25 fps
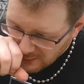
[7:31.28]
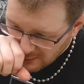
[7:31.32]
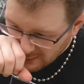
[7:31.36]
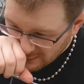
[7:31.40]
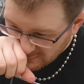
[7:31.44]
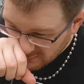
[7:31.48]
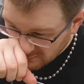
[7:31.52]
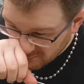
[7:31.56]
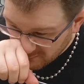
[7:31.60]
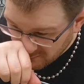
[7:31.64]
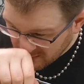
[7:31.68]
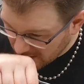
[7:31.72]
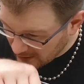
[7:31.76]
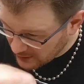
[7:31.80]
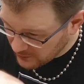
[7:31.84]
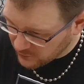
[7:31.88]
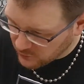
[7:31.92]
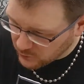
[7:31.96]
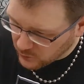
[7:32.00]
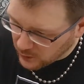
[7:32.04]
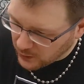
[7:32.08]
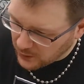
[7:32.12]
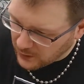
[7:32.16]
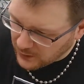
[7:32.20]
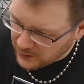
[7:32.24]
That's about as...
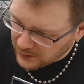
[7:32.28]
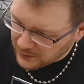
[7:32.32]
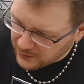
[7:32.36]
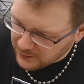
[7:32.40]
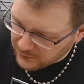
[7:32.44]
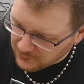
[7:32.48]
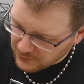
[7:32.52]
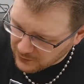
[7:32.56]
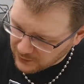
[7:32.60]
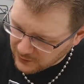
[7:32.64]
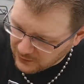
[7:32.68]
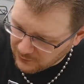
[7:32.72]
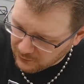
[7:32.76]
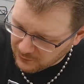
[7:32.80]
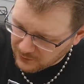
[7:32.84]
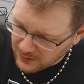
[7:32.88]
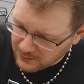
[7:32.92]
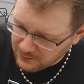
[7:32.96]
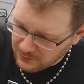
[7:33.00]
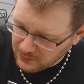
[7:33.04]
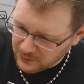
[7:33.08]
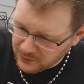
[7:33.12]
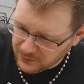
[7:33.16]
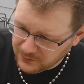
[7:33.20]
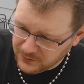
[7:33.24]
Oh, no, there we go. That one
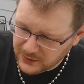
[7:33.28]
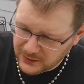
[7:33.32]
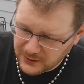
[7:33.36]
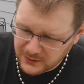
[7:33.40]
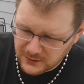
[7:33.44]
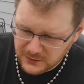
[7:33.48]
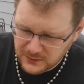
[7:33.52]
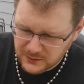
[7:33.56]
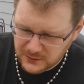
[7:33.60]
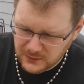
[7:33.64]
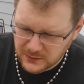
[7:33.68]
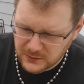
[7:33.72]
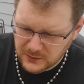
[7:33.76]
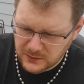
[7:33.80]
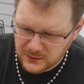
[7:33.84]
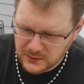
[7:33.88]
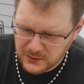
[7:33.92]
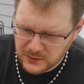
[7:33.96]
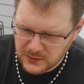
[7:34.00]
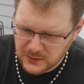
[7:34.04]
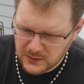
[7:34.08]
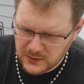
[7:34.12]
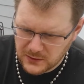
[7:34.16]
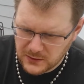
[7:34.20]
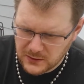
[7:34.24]
might be a little better.
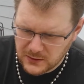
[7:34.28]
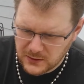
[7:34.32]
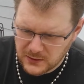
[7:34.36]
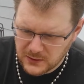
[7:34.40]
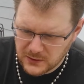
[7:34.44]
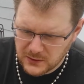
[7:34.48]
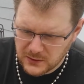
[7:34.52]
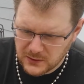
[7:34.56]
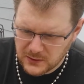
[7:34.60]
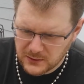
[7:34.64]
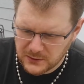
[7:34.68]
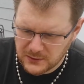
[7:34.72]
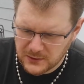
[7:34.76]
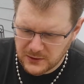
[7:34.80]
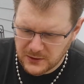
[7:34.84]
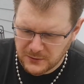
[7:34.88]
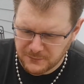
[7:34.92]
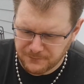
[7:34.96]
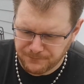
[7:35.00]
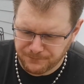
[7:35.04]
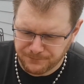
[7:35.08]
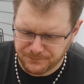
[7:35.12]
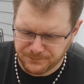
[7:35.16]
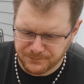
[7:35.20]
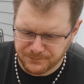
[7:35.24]
Nope.